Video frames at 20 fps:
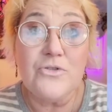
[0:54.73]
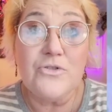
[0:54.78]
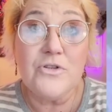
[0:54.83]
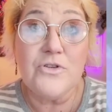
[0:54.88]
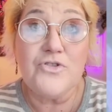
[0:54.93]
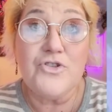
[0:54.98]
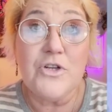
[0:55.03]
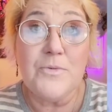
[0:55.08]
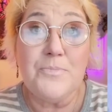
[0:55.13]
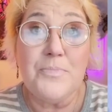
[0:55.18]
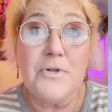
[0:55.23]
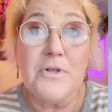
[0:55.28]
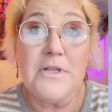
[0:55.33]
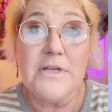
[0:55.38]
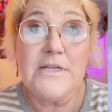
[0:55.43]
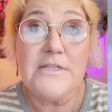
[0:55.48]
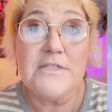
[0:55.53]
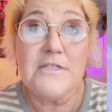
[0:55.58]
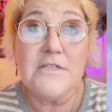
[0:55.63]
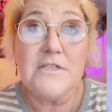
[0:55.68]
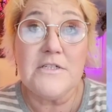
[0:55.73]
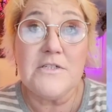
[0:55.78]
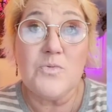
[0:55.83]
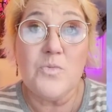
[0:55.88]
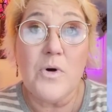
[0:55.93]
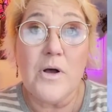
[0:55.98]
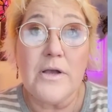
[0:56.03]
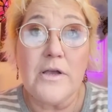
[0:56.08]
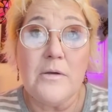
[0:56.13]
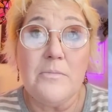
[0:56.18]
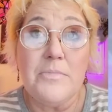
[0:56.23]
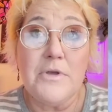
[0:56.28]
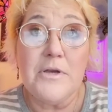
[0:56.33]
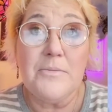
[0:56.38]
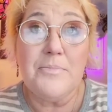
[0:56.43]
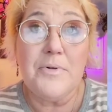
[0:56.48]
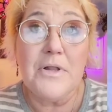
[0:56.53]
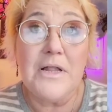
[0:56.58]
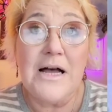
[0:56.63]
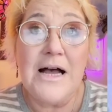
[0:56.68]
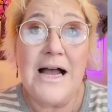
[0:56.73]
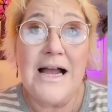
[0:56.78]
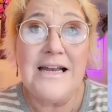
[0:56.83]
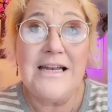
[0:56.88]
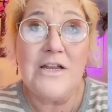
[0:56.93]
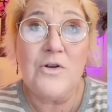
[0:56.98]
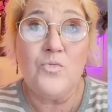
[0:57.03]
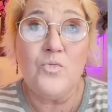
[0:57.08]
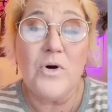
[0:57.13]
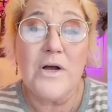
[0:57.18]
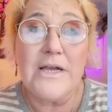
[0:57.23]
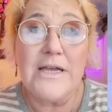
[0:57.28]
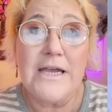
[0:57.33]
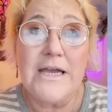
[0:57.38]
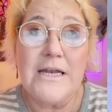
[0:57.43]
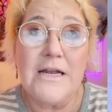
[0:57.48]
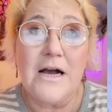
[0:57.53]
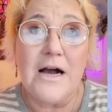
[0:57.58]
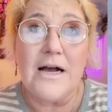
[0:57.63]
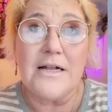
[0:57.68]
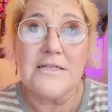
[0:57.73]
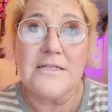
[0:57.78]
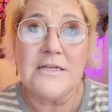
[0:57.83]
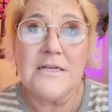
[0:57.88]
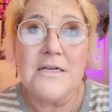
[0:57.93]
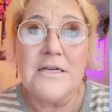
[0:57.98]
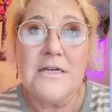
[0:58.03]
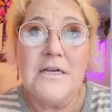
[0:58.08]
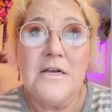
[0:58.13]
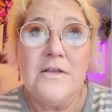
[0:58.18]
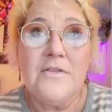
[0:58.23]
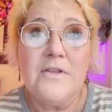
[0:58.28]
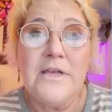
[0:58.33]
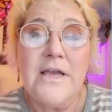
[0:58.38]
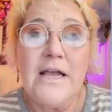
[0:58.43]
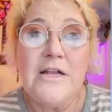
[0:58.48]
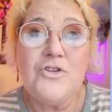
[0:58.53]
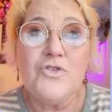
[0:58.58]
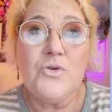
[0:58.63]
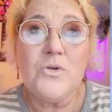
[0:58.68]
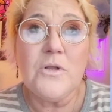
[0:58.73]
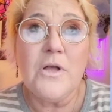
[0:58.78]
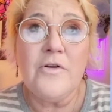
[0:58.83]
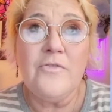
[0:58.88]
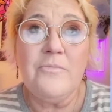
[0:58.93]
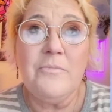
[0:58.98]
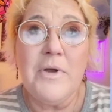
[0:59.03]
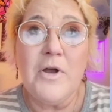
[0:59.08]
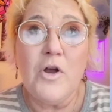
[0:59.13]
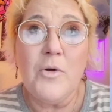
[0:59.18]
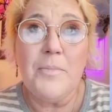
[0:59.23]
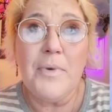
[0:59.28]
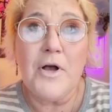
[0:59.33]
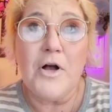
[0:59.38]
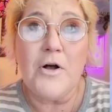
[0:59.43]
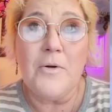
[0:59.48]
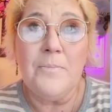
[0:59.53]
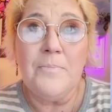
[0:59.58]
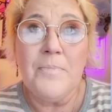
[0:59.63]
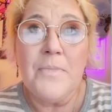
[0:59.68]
so she polices what can be applied and what cannot. The Angel of Mirabel.